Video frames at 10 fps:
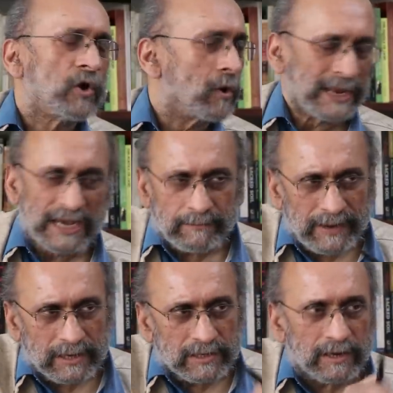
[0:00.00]
Okay, let
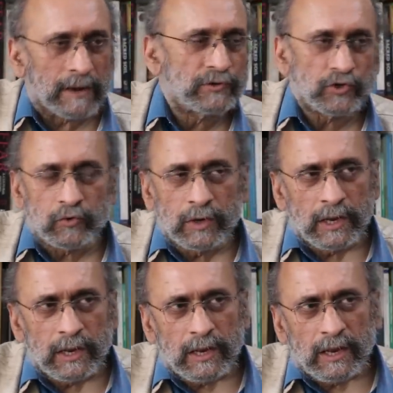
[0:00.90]
me interrupt you.
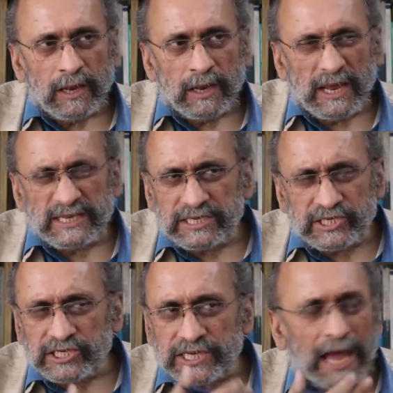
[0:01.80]
Is it
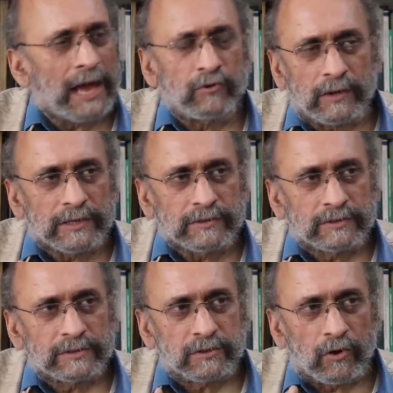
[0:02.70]
just
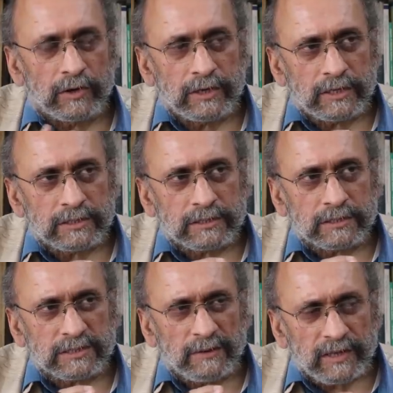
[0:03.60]
arrogance or it is
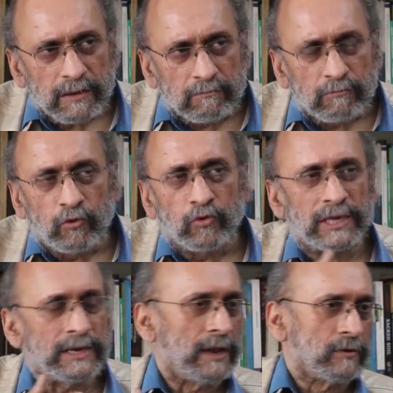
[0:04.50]
something more
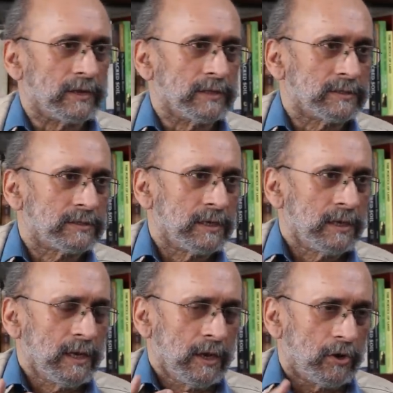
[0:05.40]
than arrogance?
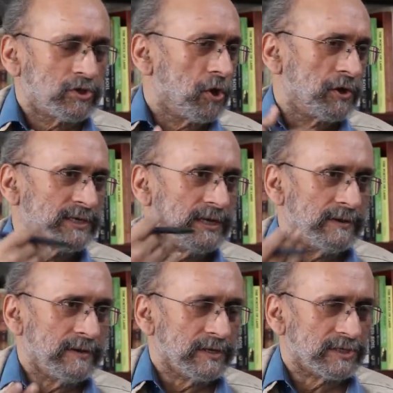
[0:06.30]

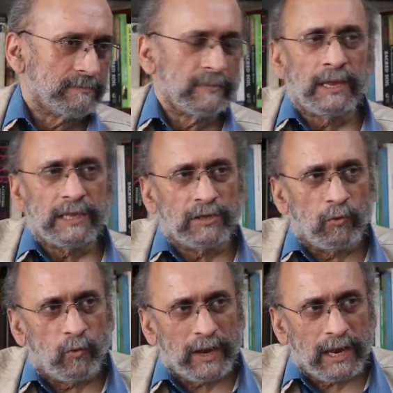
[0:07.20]
Authoritarianism. The
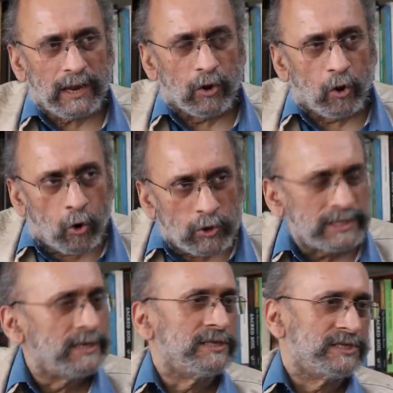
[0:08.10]
way
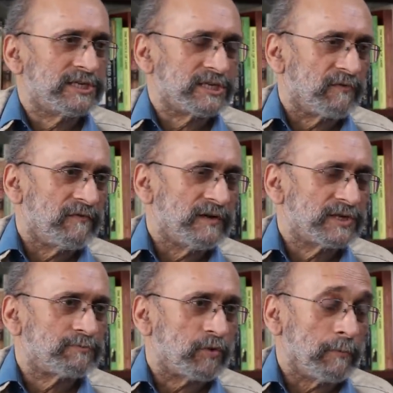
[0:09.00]
ordinances were
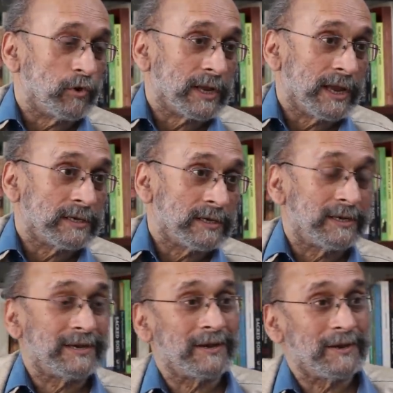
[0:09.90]
first
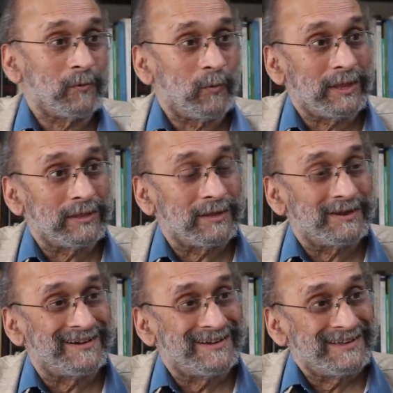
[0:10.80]
promulgated when
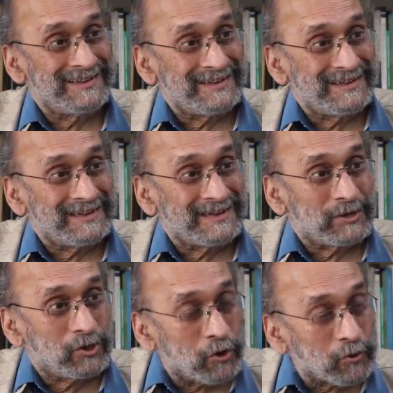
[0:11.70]
the
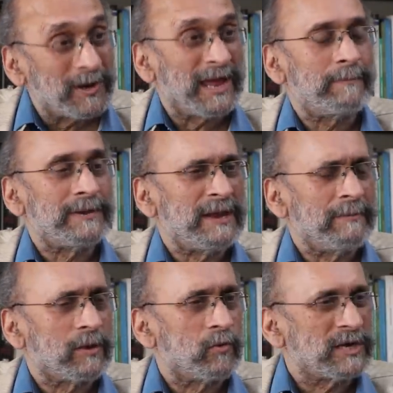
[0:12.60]
corona
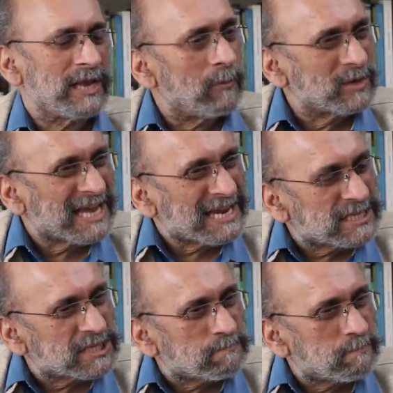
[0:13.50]
epidemic was at
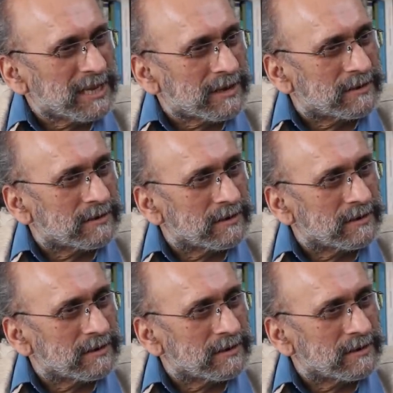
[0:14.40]
its peak.